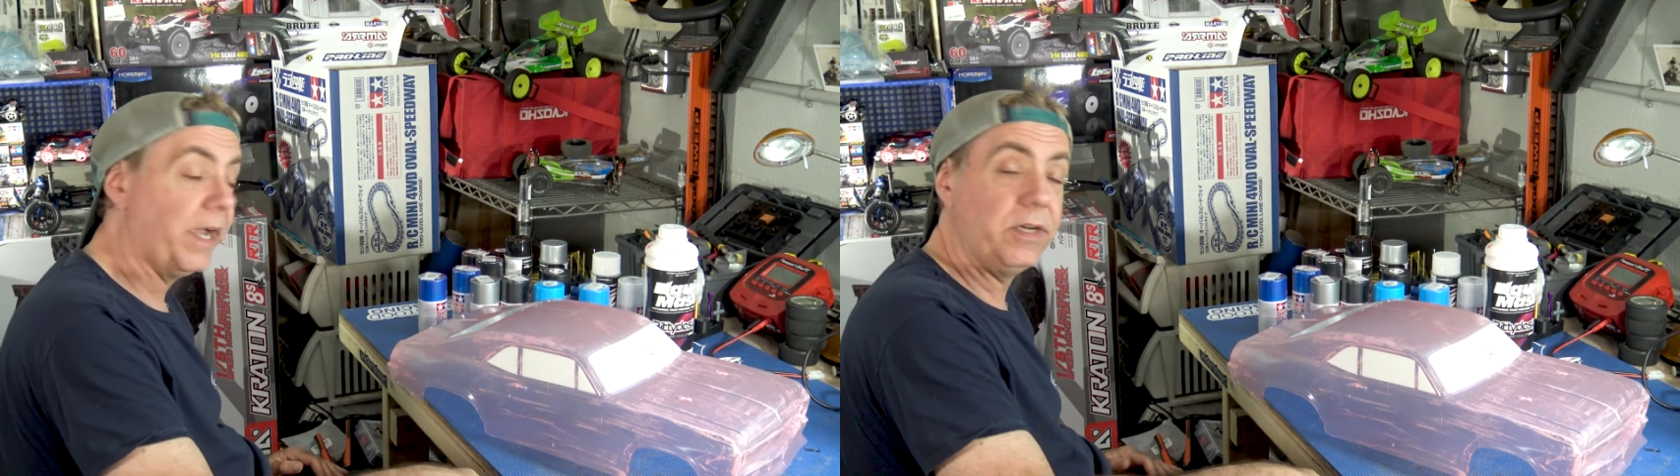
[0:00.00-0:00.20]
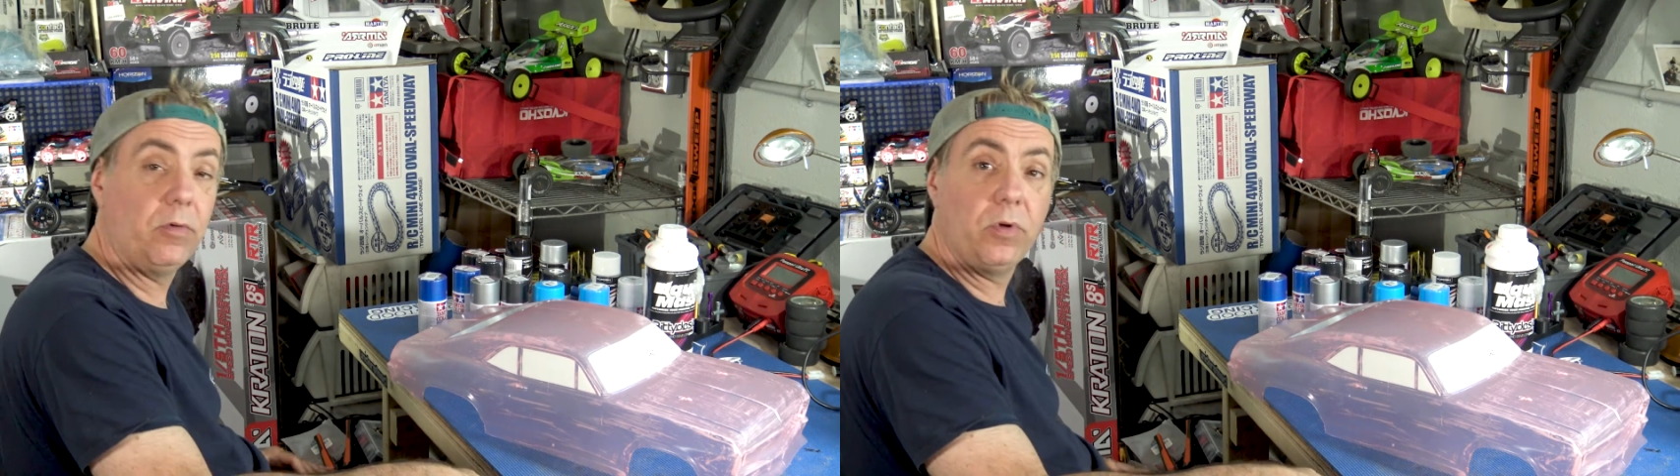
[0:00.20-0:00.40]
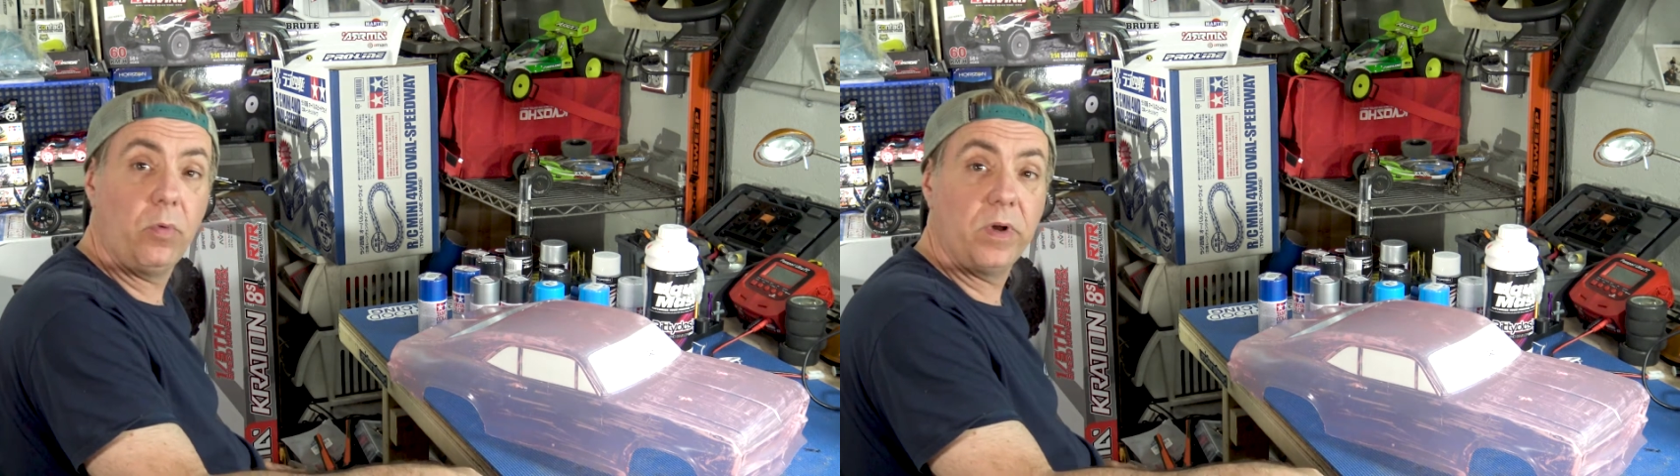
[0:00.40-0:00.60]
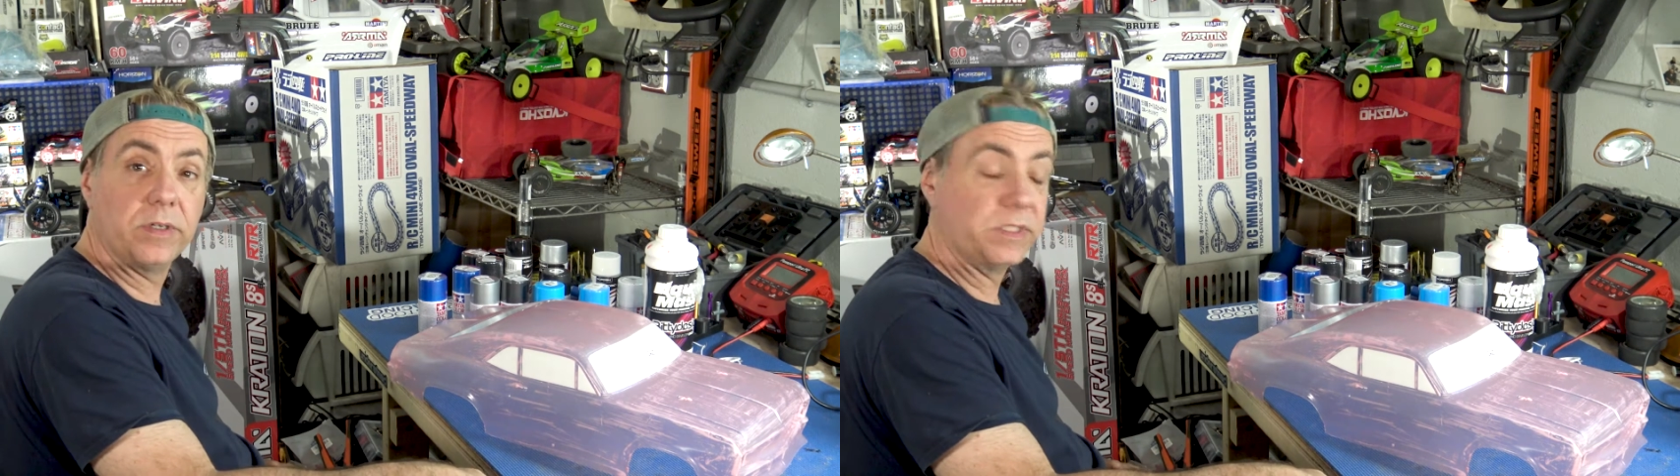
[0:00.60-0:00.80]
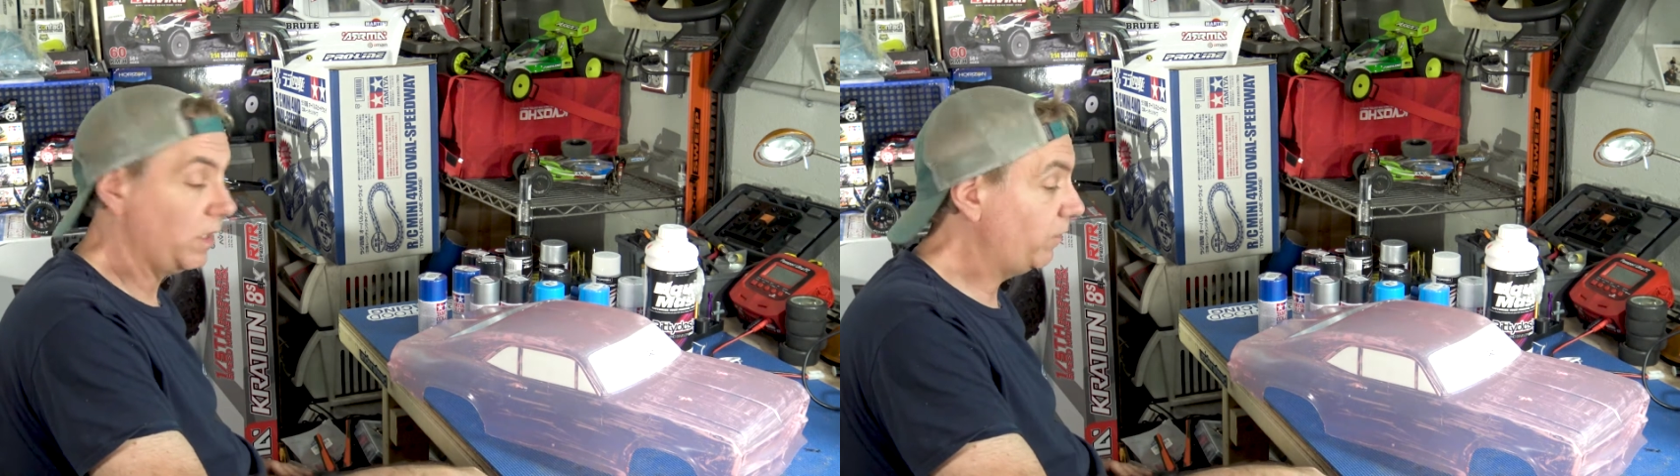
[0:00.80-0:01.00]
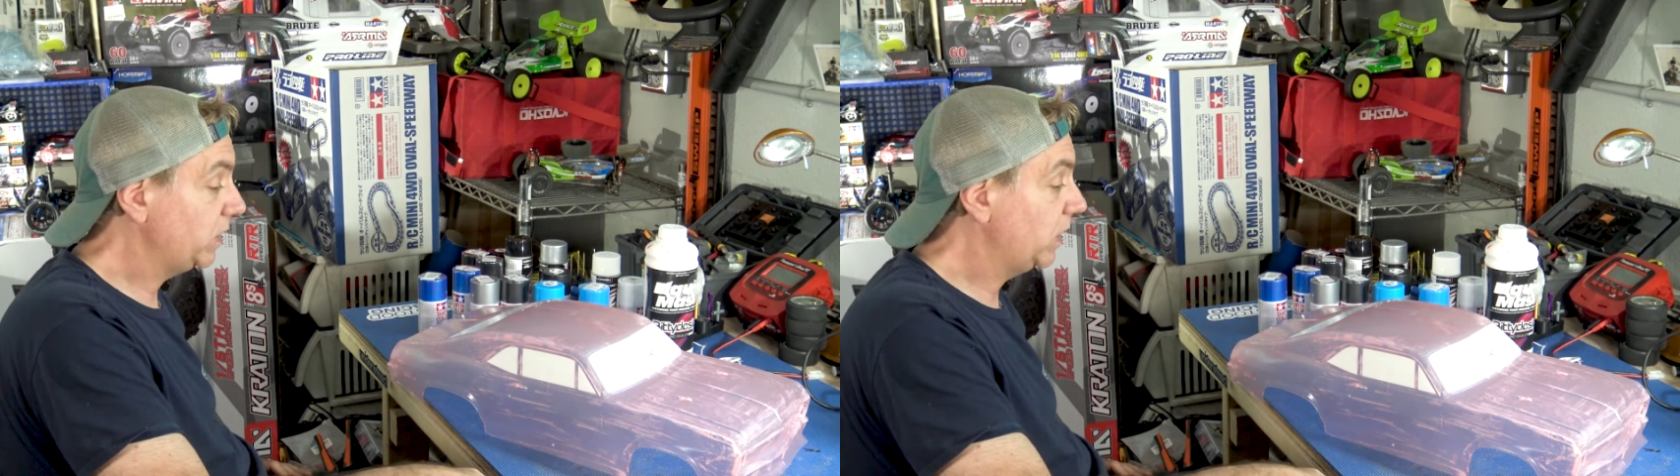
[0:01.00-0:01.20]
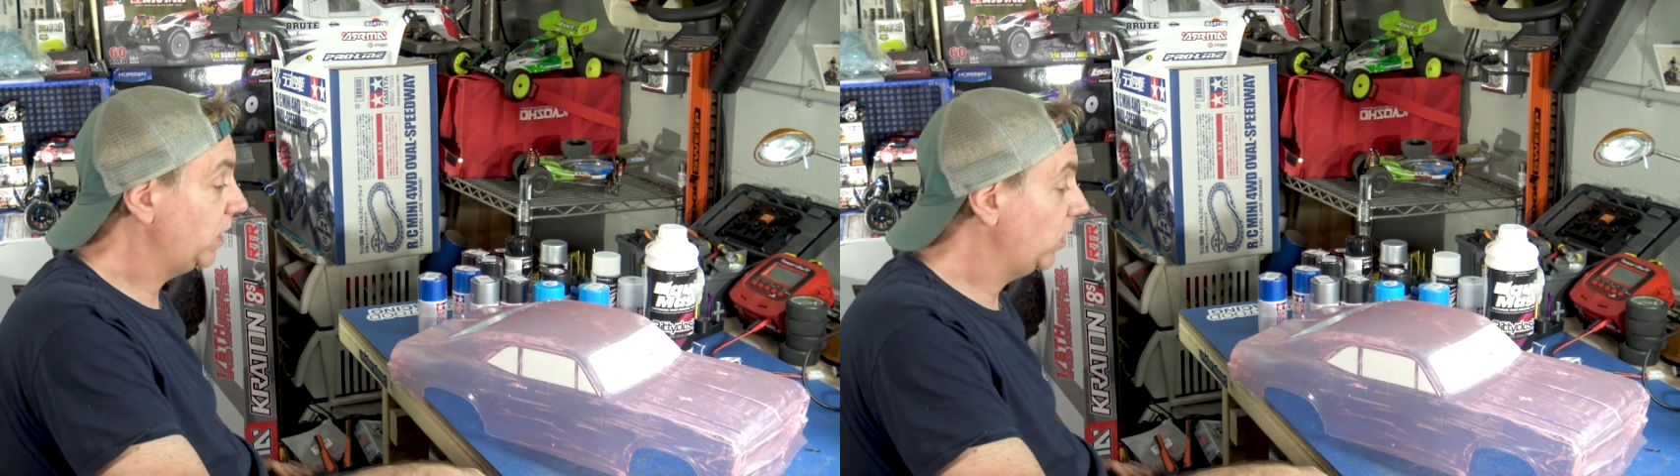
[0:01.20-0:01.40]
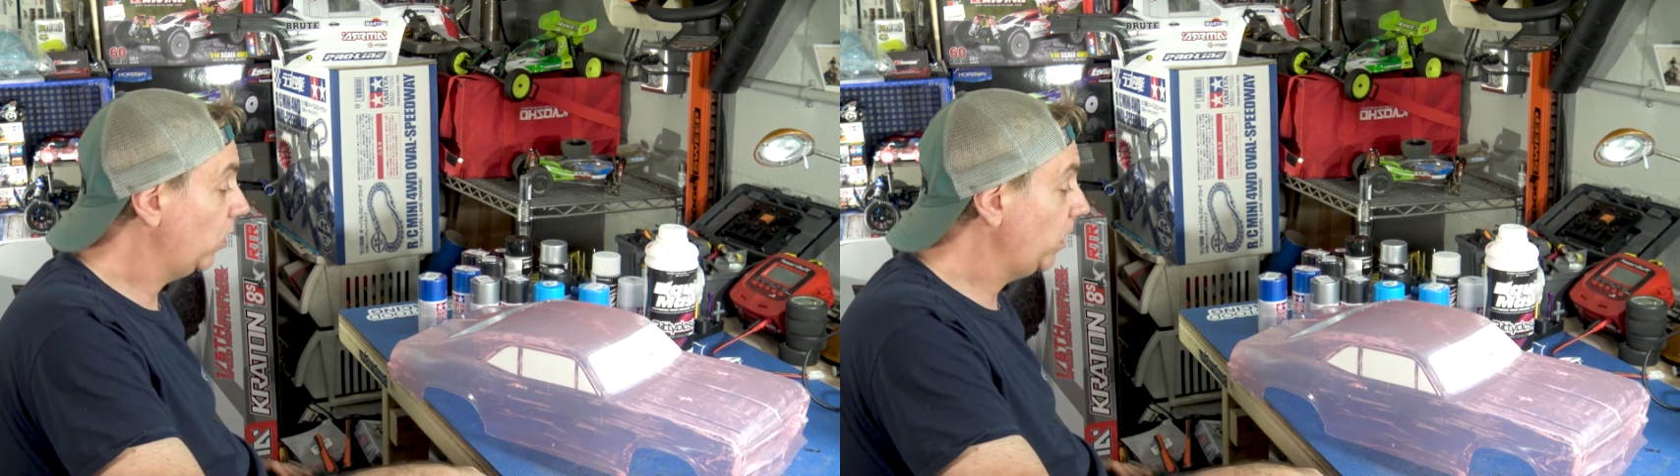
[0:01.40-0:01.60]
I don't know where stuff is
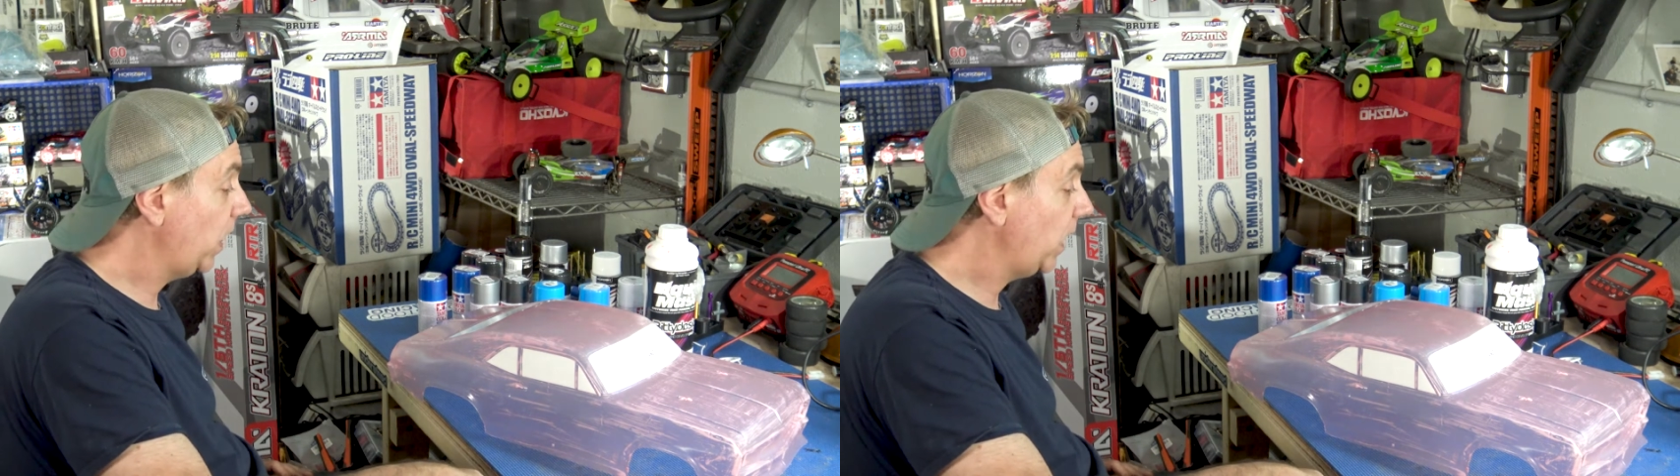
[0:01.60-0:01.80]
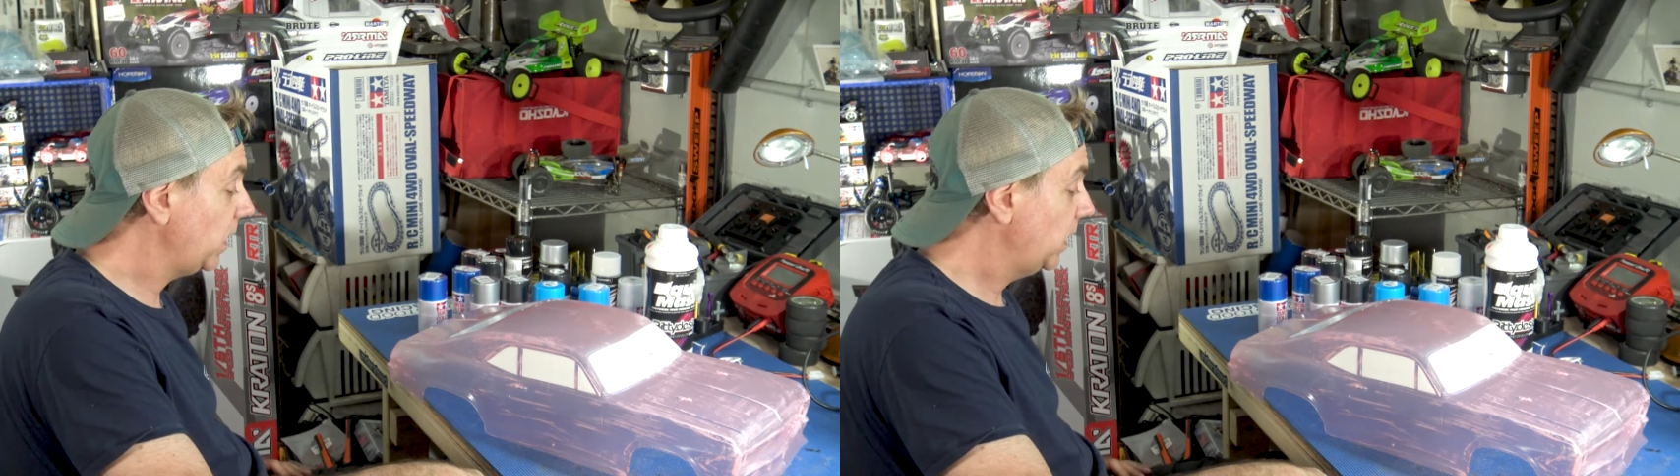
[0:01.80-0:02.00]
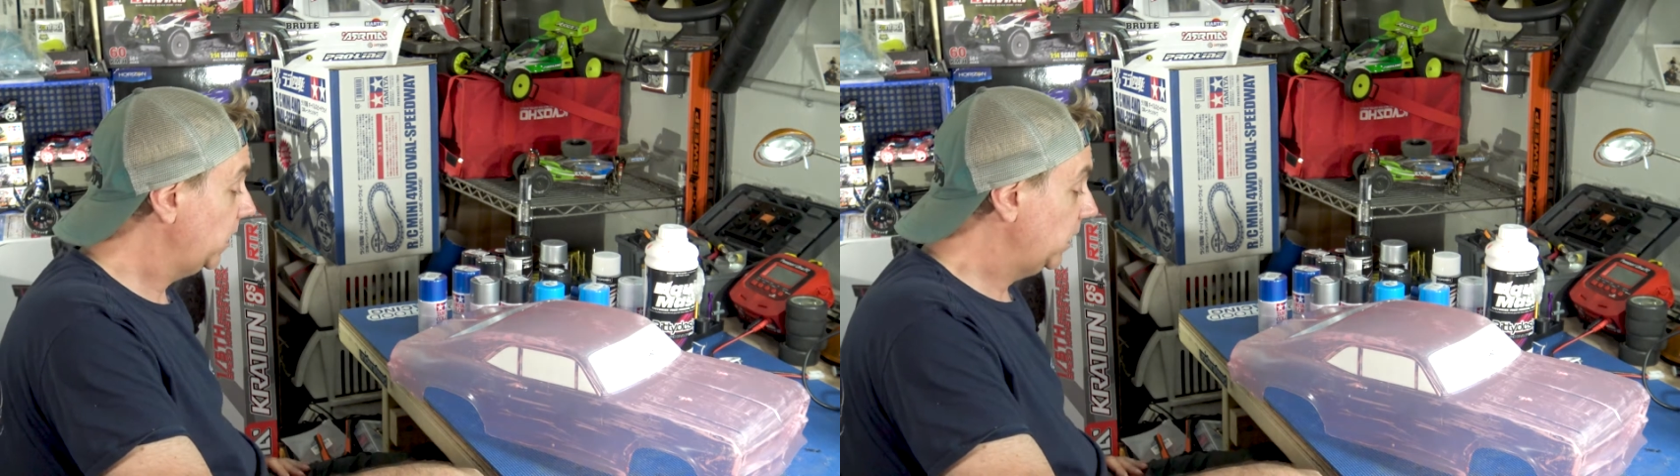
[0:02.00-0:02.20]
gonna go yet.